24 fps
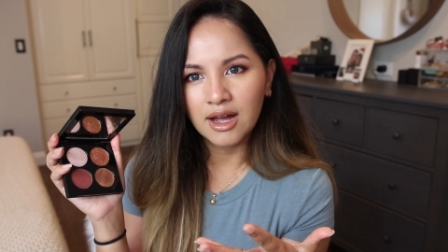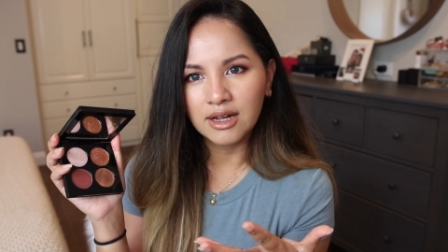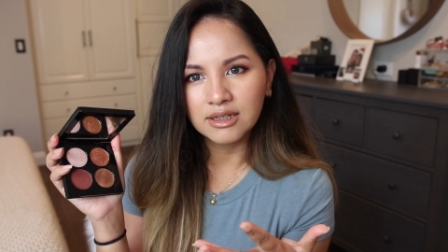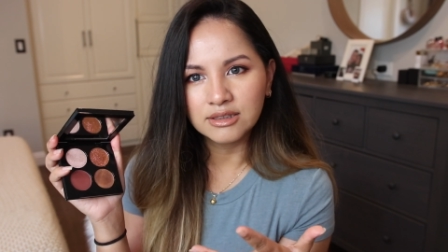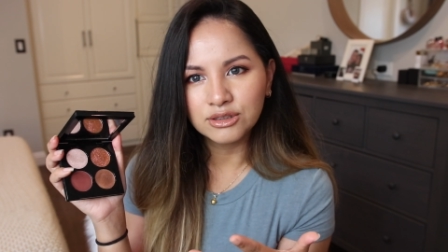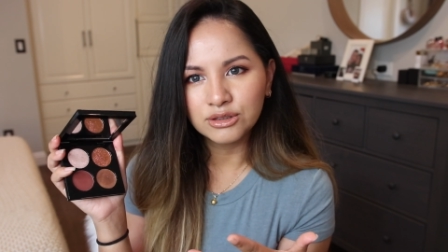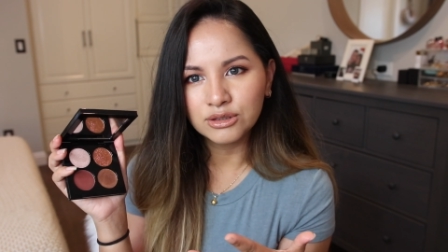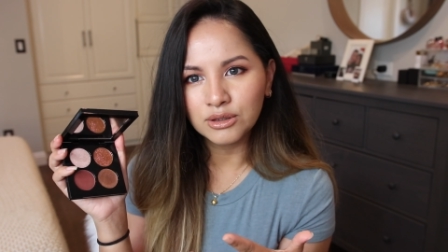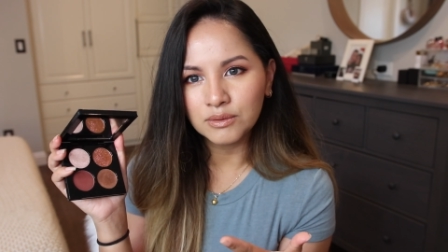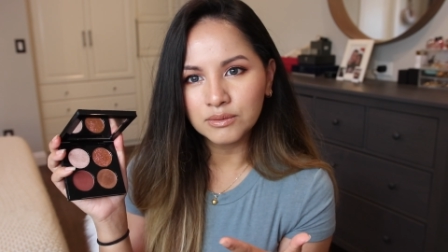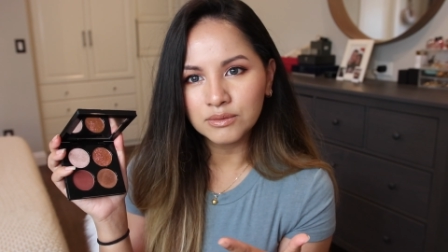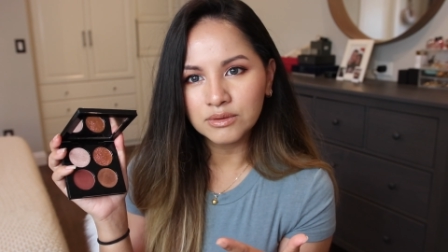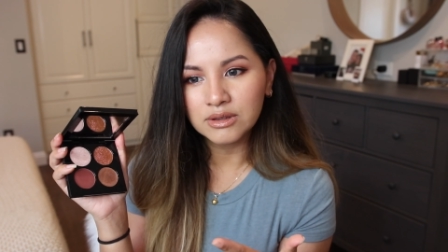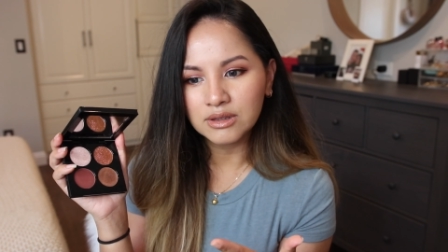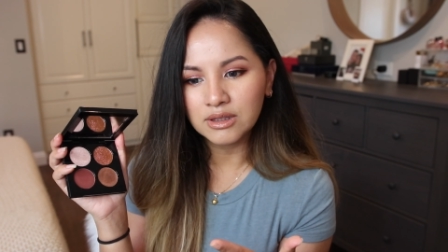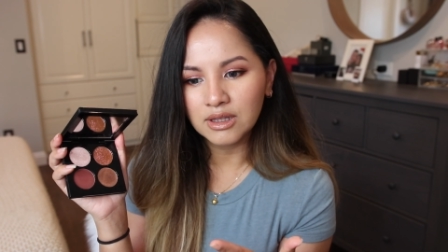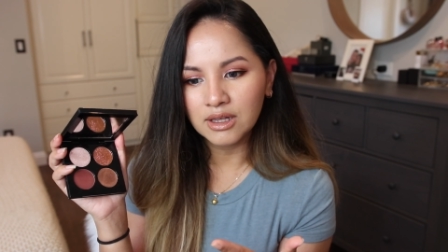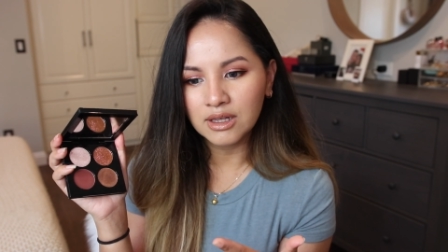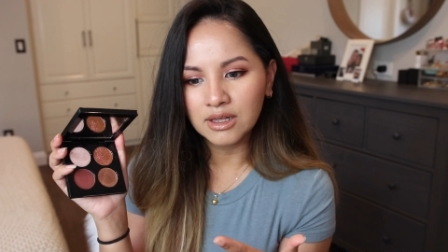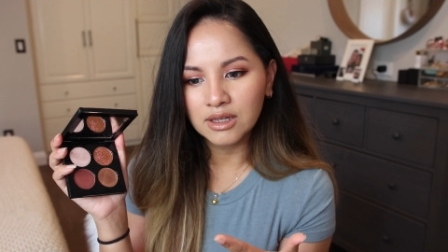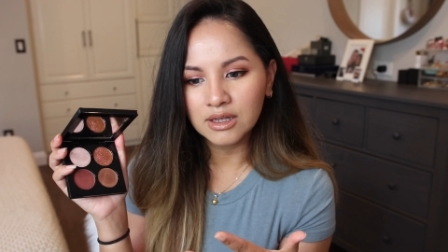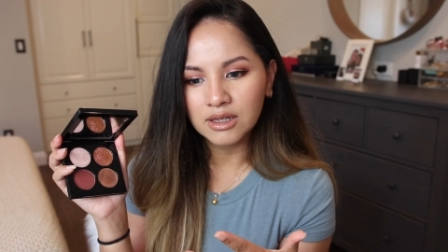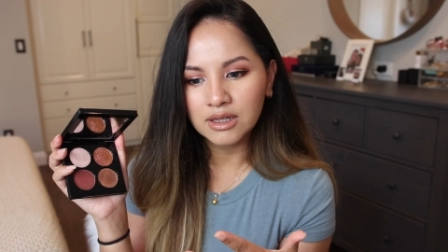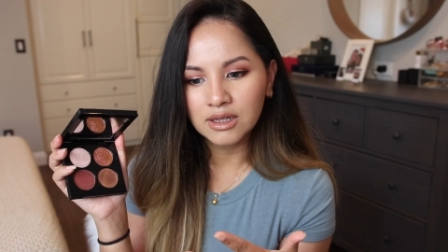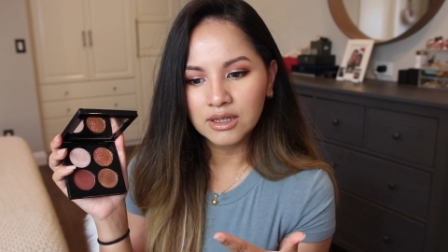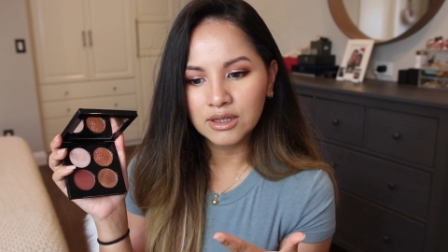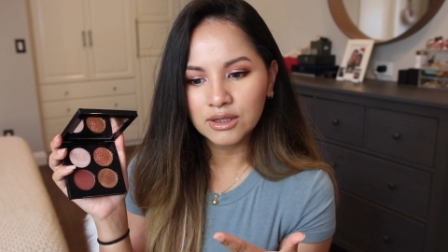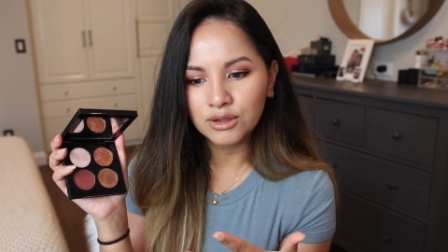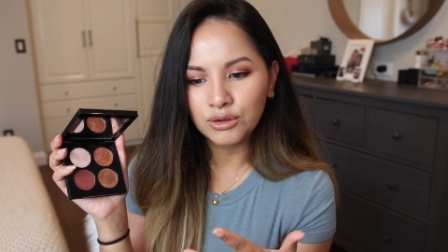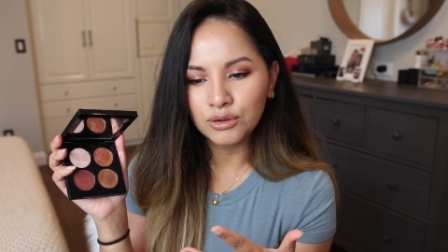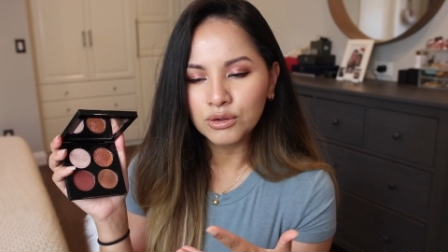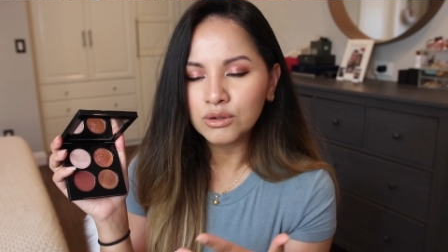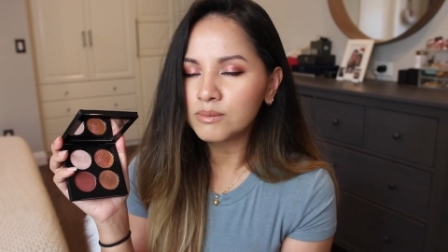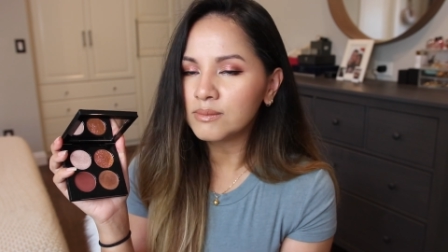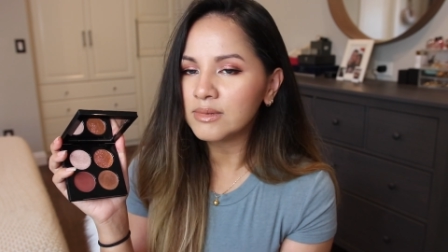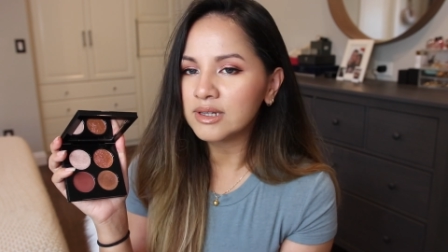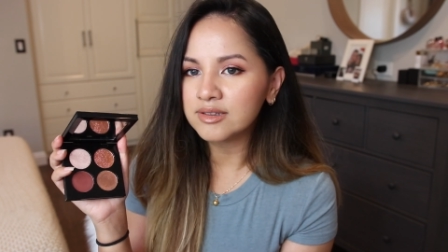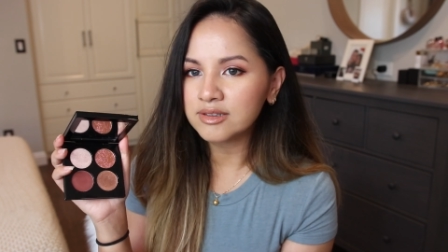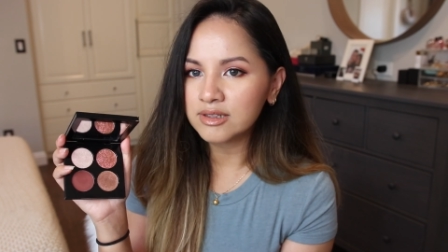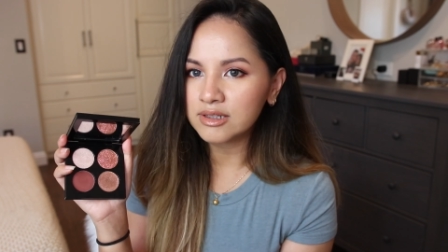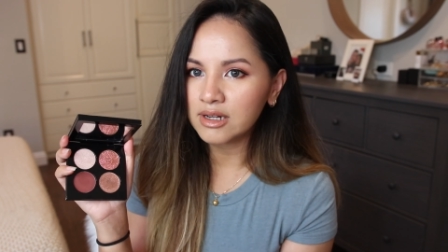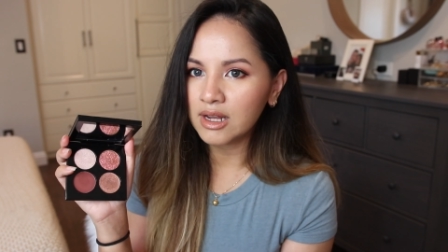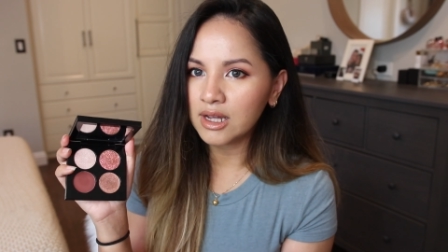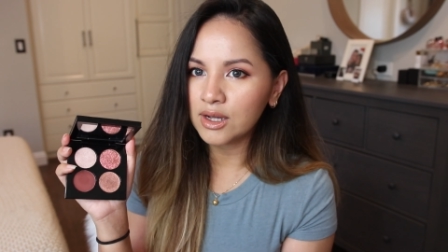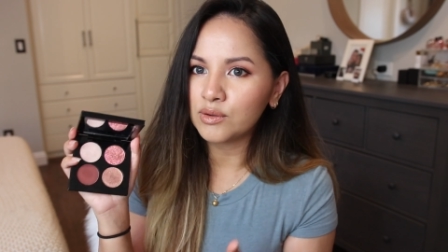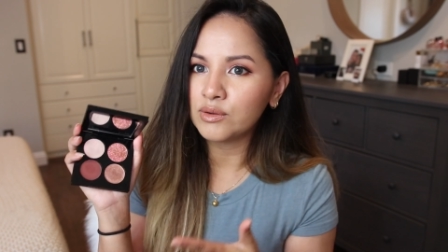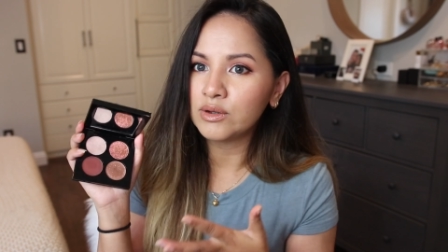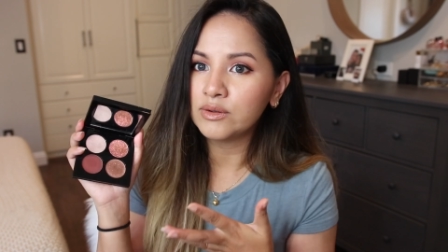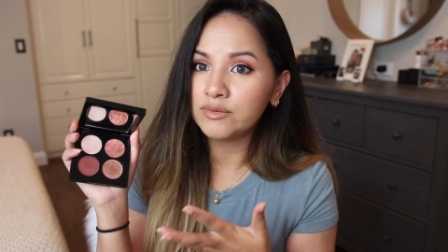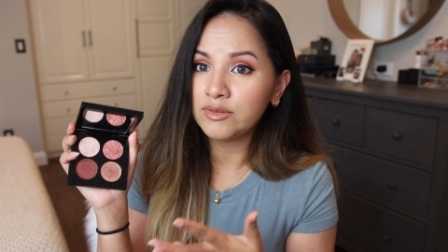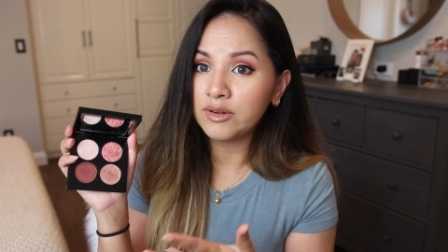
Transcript: I don't think you're missing out